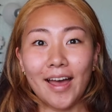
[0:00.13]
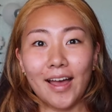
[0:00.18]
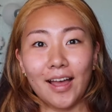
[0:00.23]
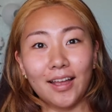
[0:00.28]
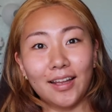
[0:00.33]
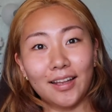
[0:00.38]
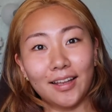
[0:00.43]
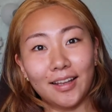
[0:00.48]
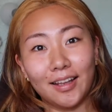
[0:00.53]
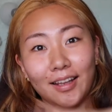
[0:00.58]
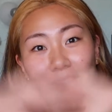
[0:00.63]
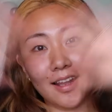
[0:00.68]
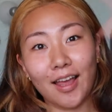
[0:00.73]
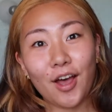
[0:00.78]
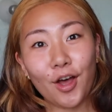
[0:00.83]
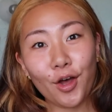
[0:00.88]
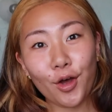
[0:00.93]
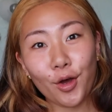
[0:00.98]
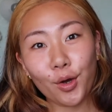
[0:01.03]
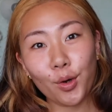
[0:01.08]

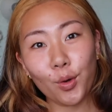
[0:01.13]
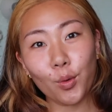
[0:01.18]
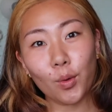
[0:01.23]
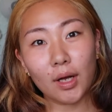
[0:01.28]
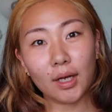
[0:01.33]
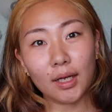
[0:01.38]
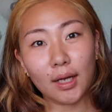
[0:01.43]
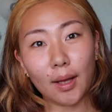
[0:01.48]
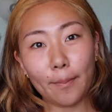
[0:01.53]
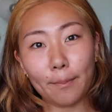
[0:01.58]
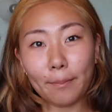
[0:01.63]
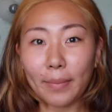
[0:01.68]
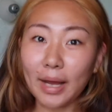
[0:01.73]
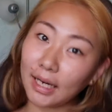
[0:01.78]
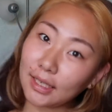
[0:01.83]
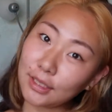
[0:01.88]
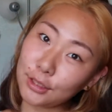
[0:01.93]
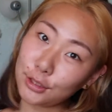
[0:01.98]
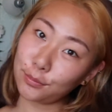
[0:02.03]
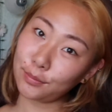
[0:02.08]
Hello, welcome
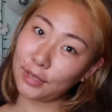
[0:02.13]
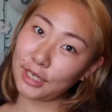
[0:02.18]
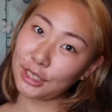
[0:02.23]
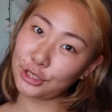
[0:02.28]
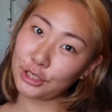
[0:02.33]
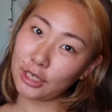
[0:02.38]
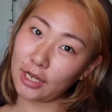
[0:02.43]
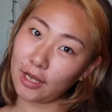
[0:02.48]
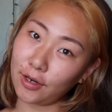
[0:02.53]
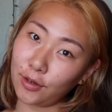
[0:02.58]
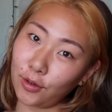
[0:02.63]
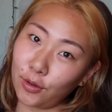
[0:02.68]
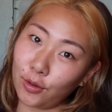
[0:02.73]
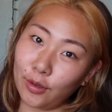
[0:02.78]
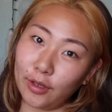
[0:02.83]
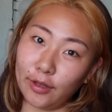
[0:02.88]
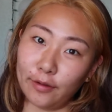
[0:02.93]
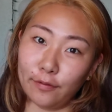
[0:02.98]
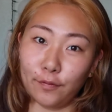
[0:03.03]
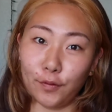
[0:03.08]
back to my channel.
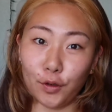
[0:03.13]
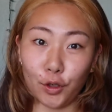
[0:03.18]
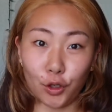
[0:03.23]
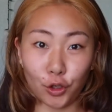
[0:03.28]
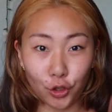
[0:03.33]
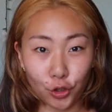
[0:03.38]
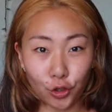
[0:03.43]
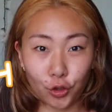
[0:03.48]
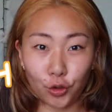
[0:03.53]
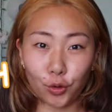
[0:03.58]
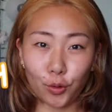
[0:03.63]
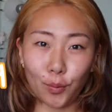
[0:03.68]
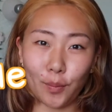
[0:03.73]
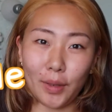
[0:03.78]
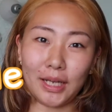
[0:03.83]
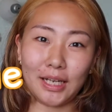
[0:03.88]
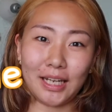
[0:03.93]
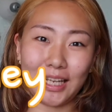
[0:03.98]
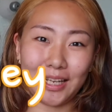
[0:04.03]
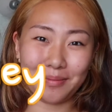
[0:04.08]
If you're new,
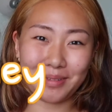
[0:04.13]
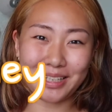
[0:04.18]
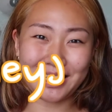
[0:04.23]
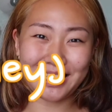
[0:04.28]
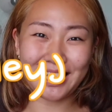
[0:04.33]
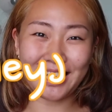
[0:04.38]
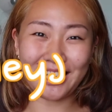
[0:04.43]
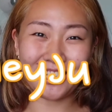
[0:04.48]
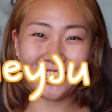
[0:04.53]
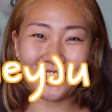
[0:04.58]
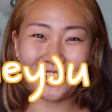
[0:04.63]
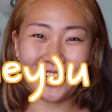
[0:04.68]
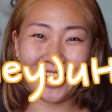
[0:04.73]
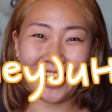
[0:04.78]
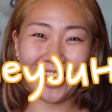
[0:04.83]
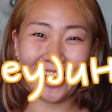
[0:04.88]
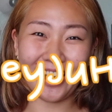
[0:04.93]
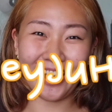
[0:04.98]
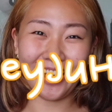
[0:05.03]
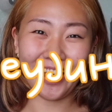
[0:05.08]
my name is
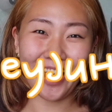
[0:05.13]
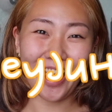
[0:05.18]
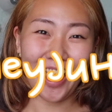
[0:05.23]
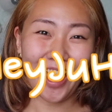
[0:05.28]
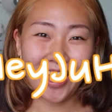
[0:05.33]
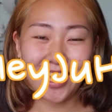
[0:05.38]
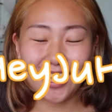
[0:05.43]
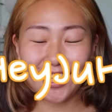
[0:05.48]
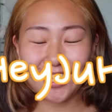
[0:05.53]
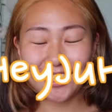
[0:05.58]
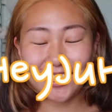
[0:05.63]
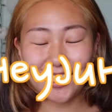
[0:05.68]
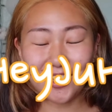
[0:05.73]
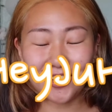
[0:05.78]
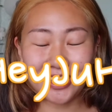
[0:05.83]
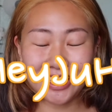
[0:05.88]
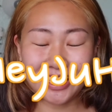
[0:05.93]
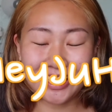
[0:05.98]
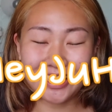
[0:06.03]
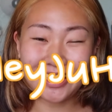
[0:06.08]
HeyJuHey.
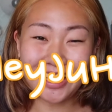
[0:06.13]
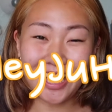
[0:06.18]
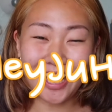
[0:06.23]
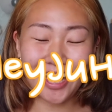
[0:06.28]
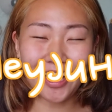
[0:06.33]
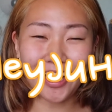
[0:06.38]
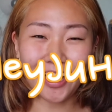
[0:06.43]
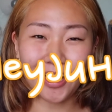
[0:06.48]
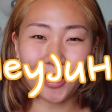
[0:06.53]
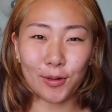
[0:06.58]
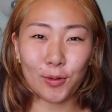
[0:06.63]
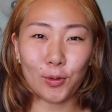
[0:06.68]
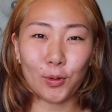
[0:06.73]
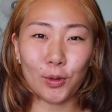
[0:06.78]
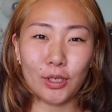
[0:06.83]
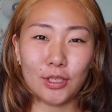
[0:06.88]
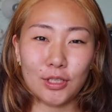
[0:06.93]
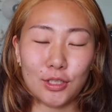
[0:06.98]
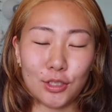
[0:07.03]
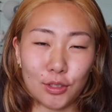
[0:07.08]
So today I'm
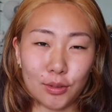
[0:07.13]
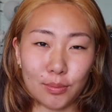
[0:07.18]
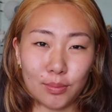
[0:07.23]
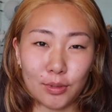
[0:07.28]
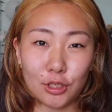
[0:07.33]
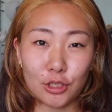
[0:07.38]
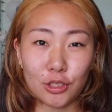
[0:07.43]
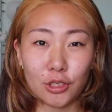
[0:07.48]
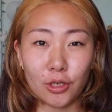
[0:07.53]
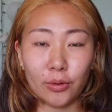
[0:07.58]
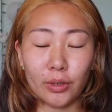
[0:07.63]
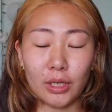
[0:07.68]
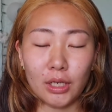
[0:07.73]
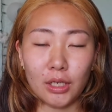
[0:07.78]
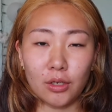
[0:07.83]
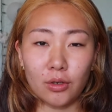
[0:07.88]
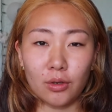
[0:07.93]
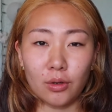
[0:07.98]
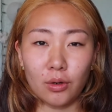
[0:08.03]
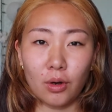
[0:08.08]
going to be showing
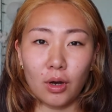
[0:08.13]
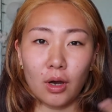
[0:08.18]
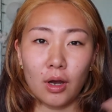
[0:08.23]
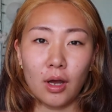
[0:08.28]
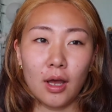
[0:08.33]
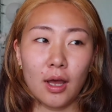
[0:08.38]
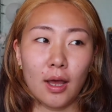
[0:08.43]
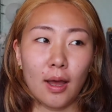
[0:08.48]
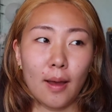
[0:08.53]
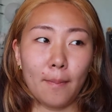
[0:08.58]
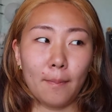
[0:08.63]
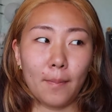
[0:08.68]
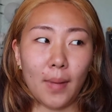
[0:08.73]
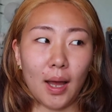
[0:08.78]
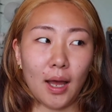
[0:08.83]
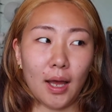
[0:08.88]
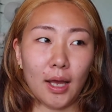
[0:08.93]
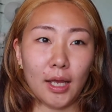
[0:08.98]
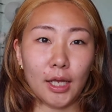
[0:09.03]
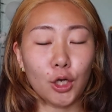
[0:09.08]
you
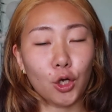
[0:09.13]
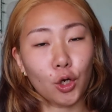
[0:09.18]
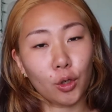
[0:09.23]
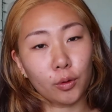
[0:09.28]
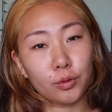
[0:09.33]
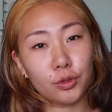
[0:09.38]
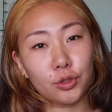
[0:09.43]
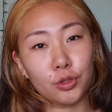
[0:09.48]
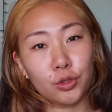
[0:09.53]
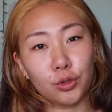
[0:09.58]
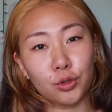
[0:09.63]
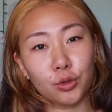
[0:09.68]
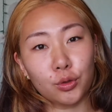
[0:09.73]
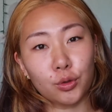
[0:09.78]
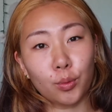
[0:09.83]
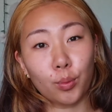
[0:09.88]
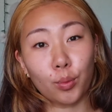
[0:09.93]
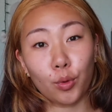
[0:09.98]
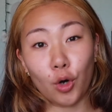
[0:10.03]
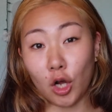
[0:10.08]
my
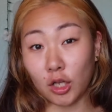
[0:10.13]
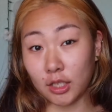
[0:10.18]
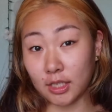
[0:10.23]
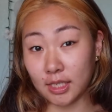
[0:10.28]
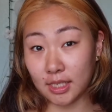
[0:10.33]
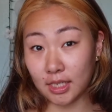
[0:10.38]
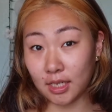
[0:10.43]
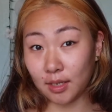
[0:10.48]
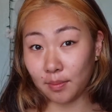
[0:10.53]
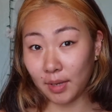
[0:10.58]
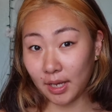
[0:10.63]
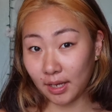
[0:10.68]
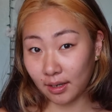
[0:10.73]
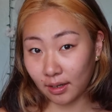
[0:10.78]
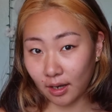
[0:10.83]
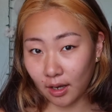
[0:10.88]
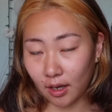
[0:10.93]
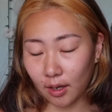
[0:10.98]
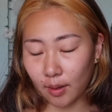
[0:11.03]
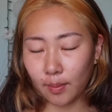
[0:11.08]
go-to bronzy
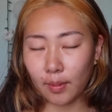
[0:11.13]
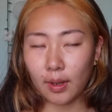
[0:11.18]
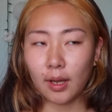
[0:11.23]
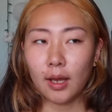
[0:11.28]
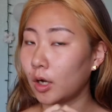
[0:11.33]
makeup.